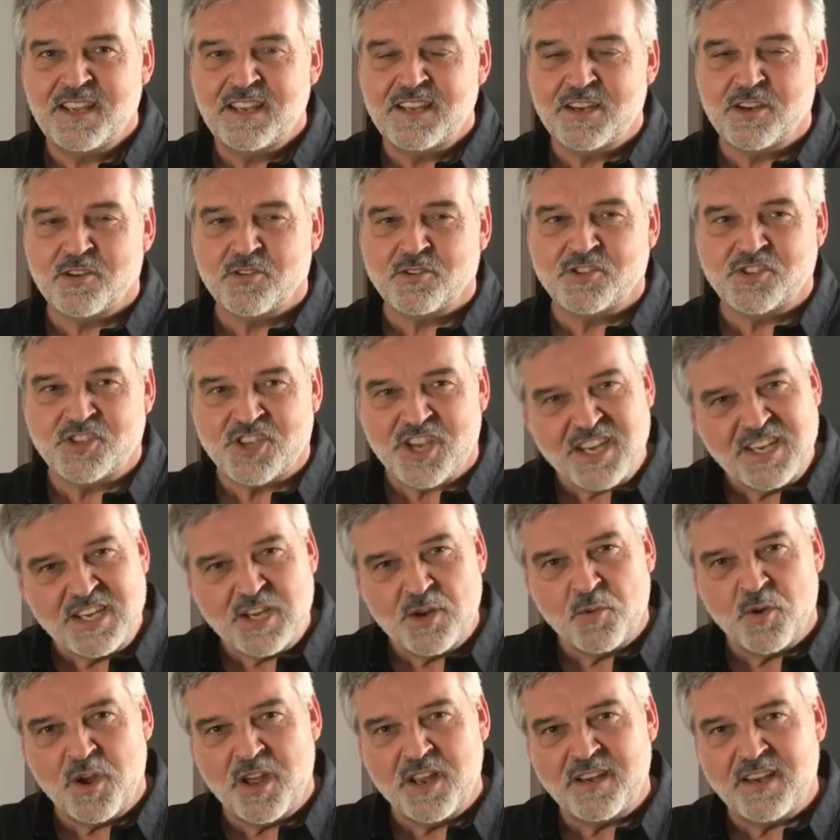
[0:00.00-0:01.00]
You're
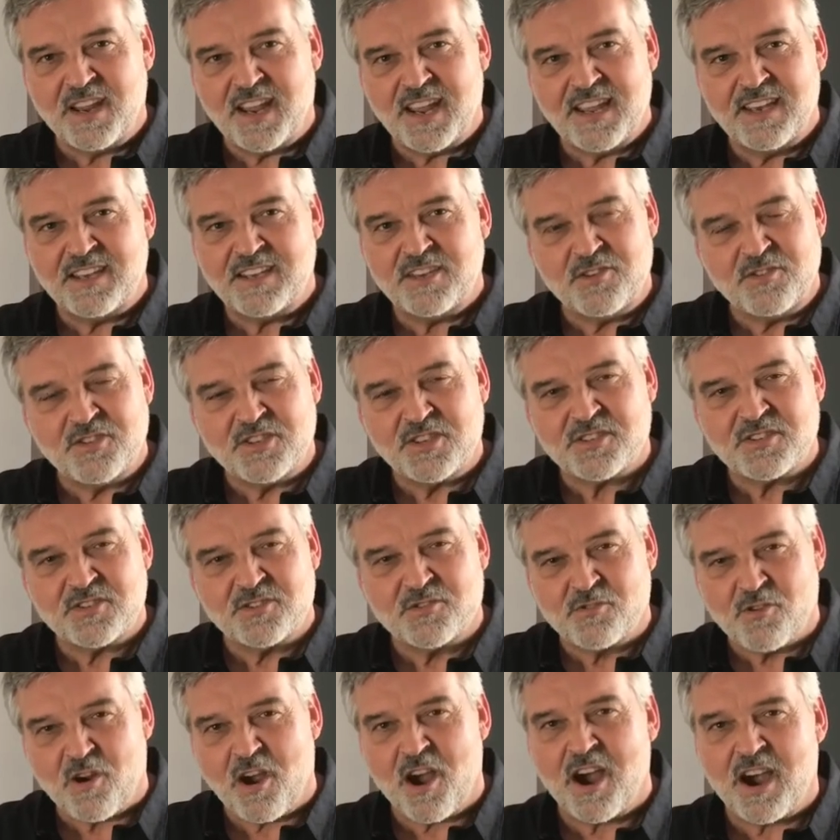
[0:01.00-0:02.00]
genuine, and you just
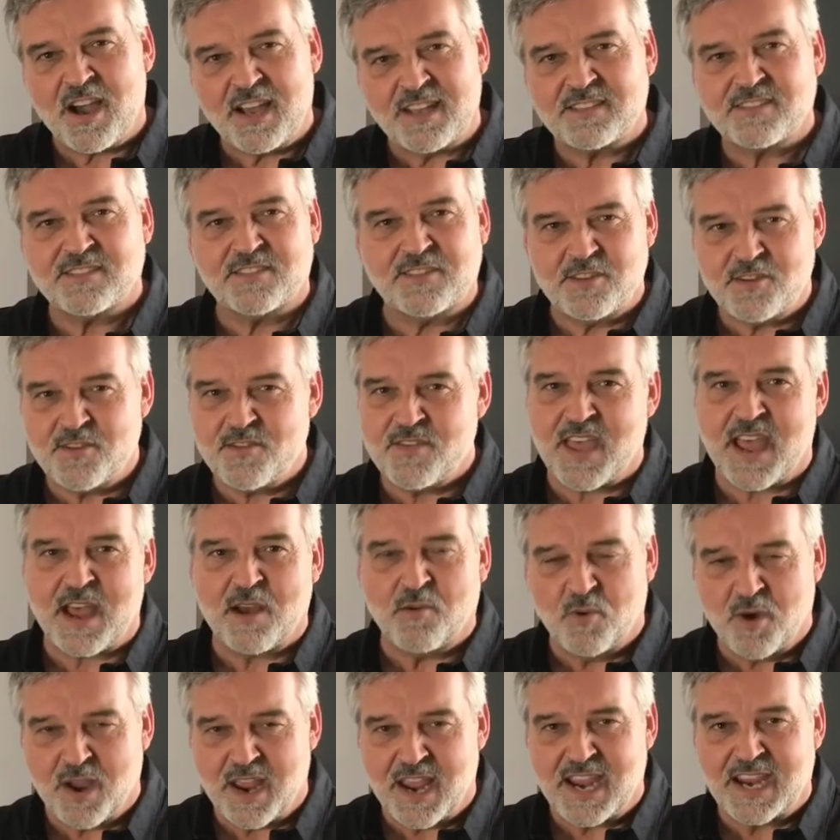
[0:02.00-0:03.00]
draw us to you
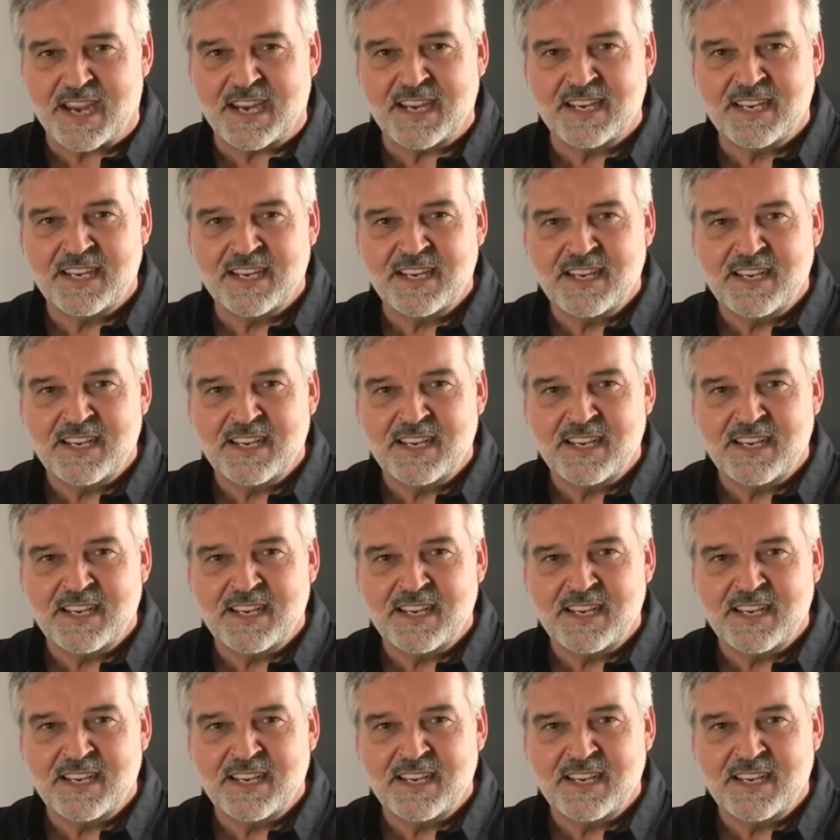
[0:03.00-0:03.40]
that way.